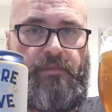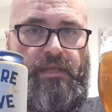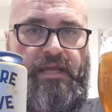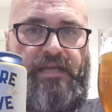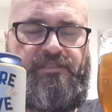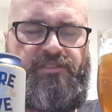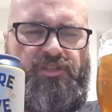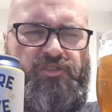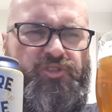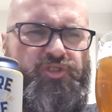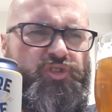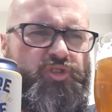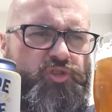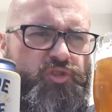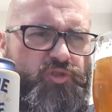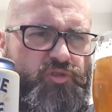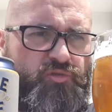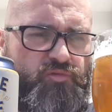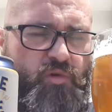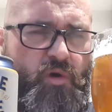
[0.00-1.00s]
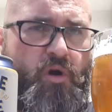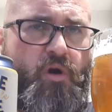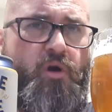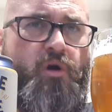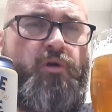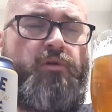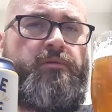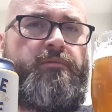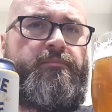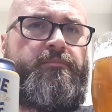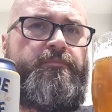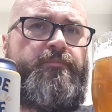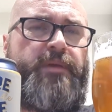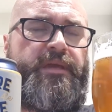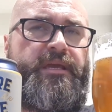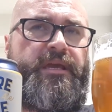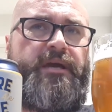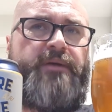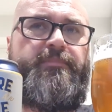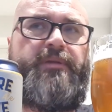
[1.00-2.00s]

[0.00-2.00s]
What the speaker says: It's a strong beer,